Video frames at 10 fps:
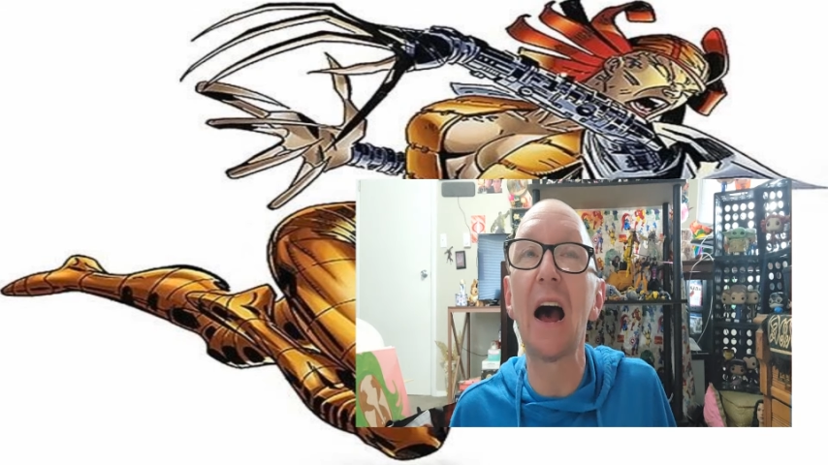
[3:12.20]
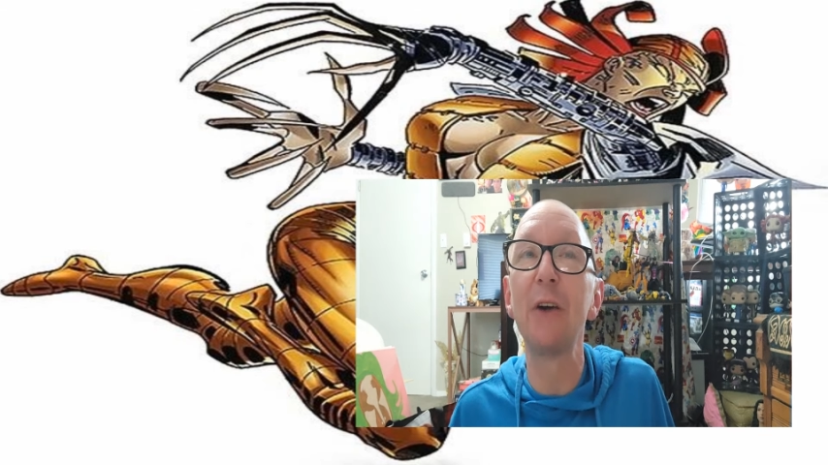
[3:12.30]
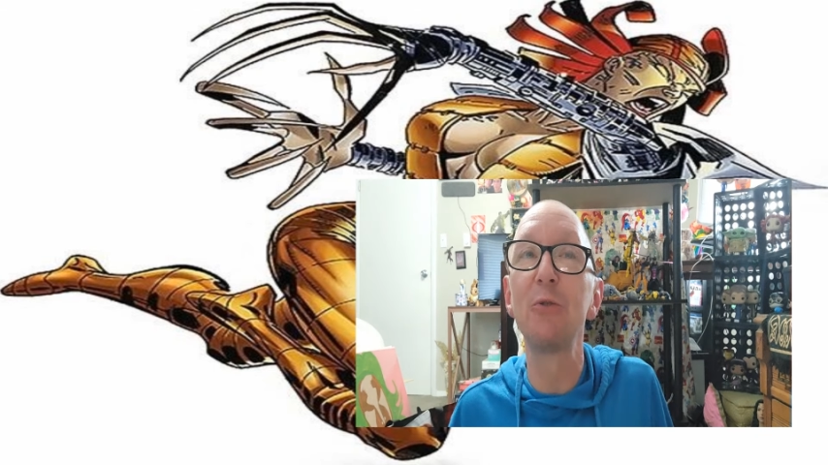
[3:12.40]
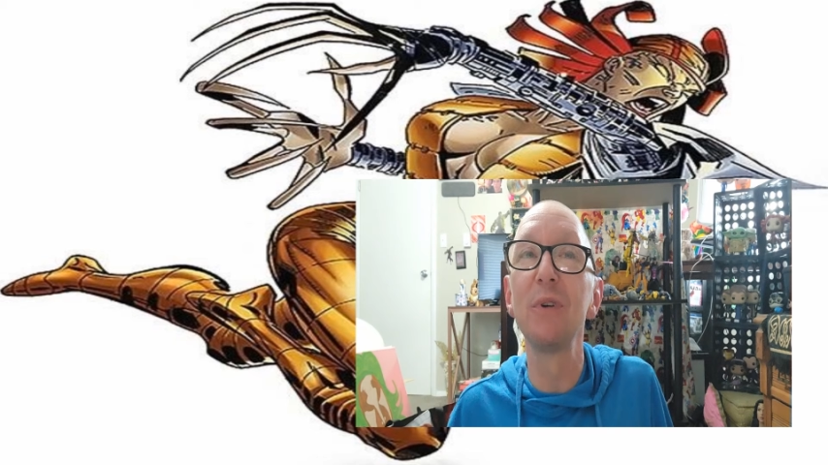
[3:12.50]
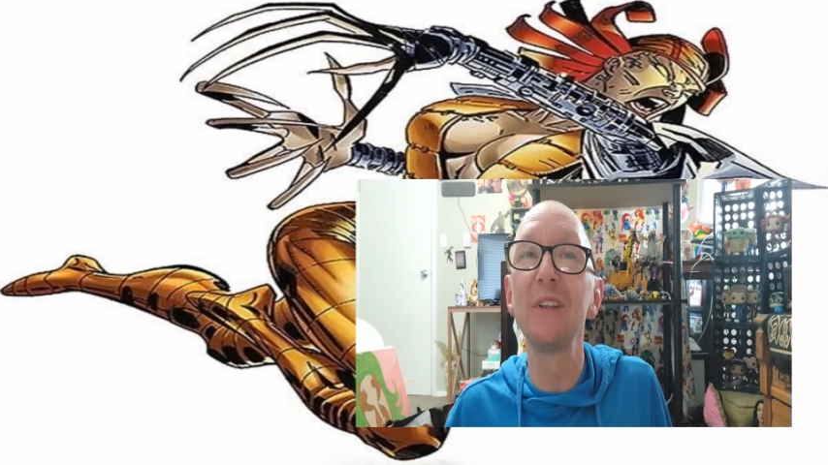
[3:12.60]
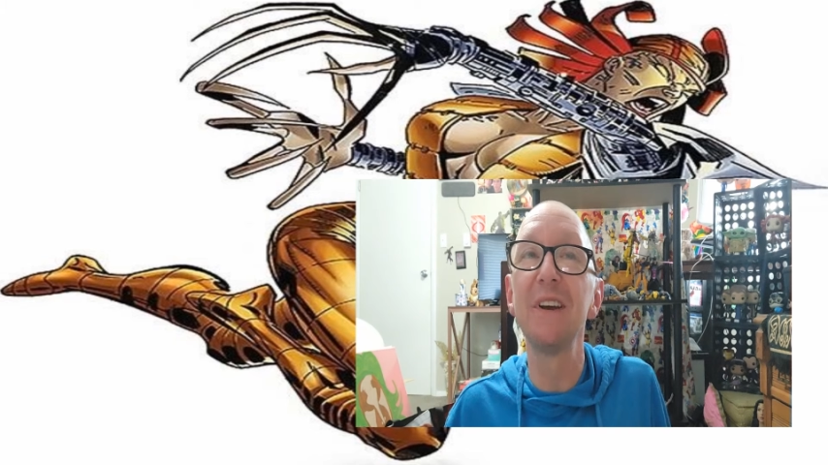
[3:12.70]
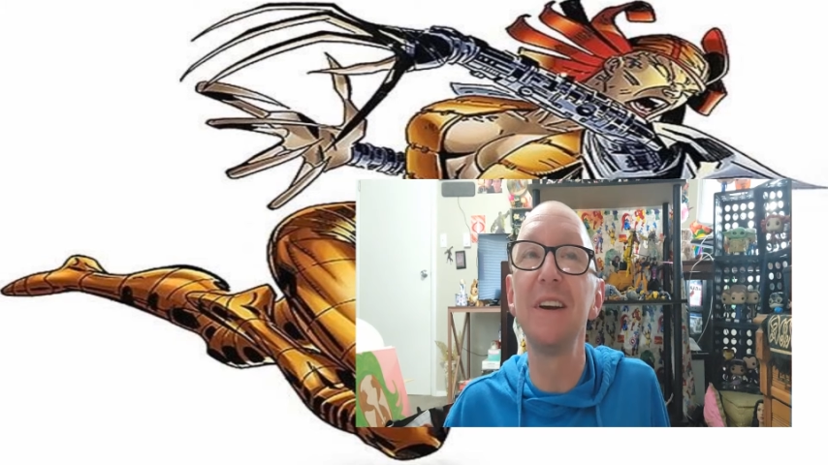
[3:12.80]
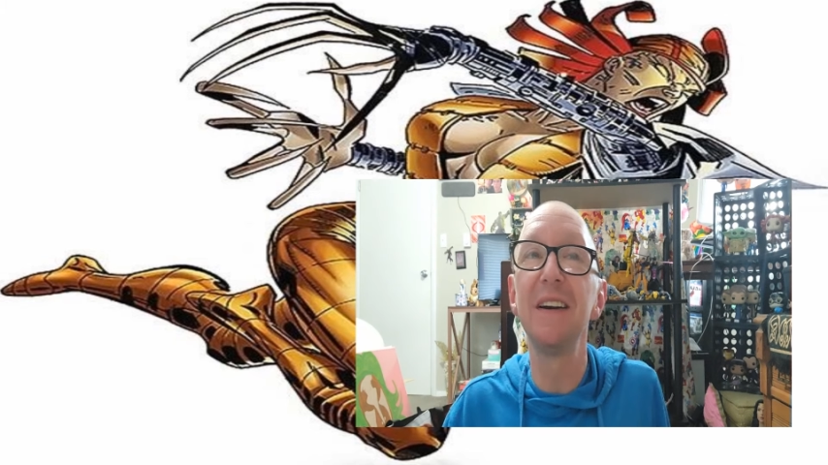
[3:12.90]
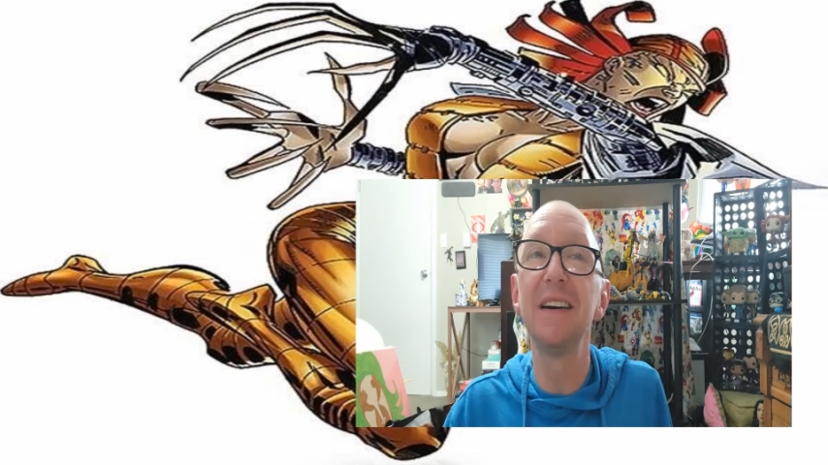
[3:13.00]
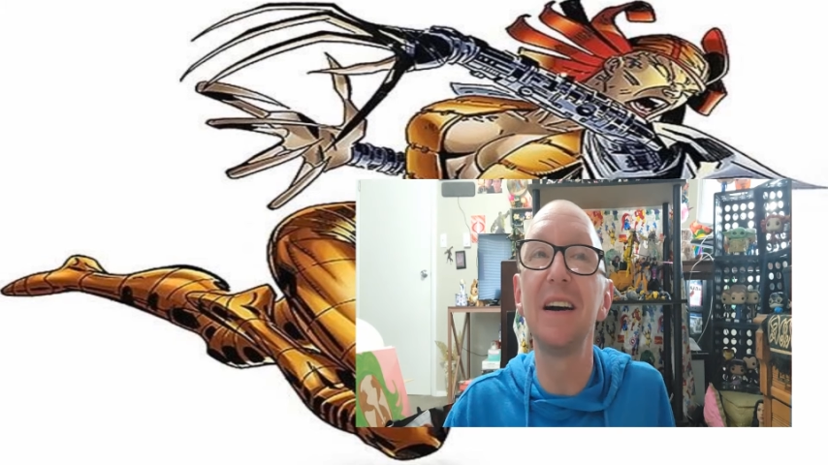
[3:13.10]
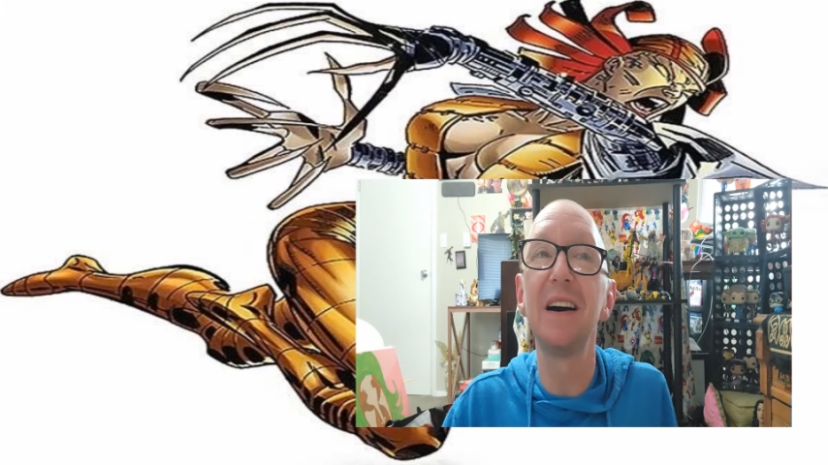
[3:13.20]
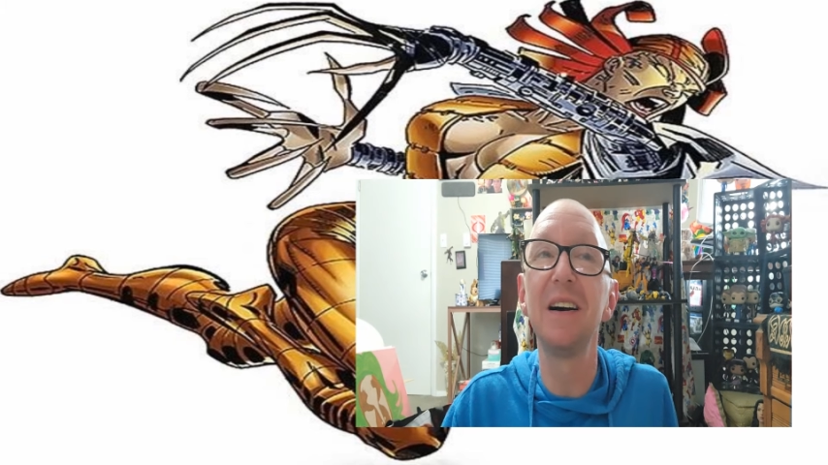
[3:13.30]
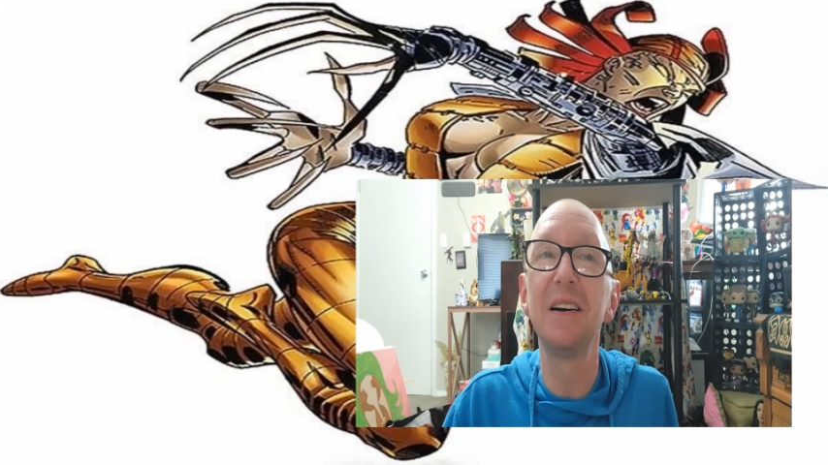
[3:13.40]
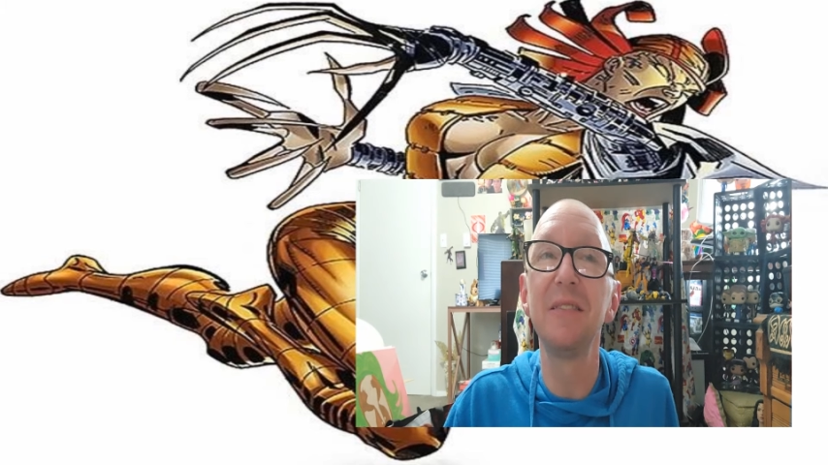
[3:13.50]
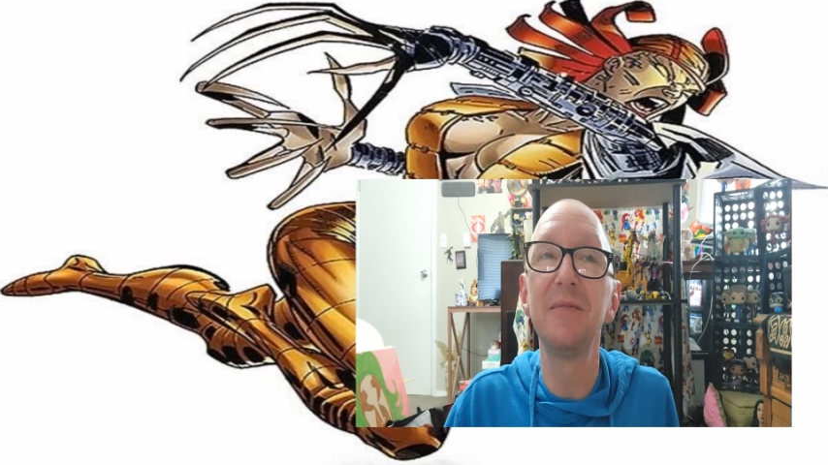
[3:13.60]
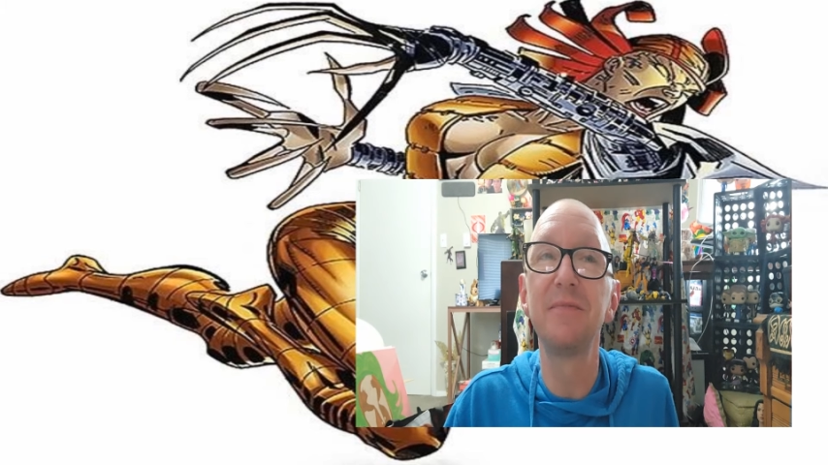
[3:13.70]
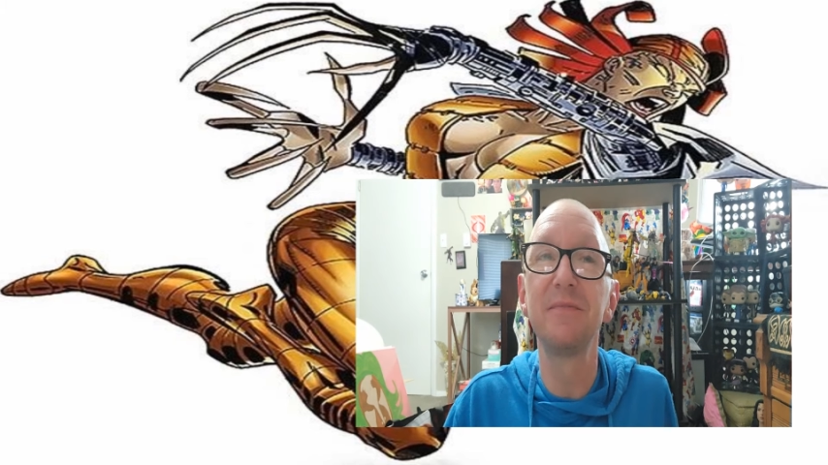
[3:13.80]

I really, uh,